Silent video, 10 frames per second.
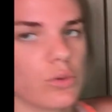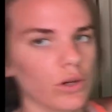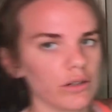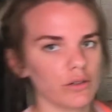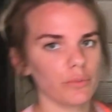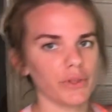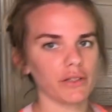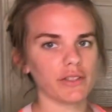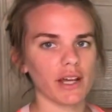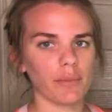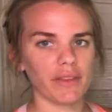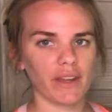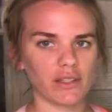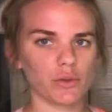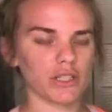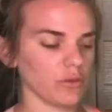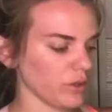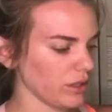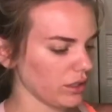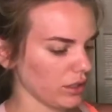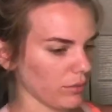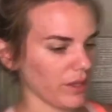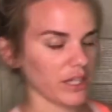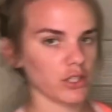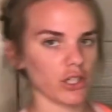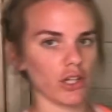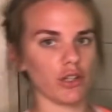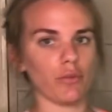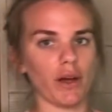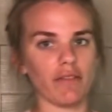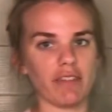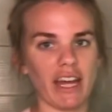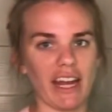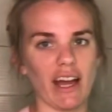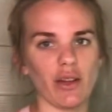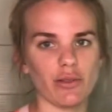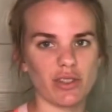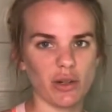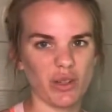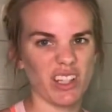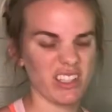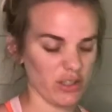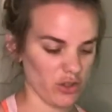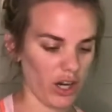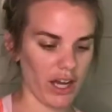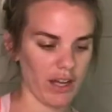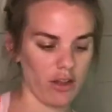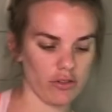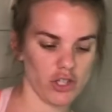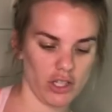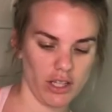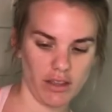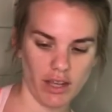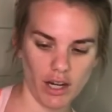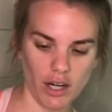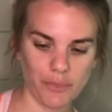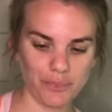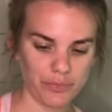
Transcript: where it'll build up, and that's where you really need to make sure you buff that out so it doesn't dry all chunky there.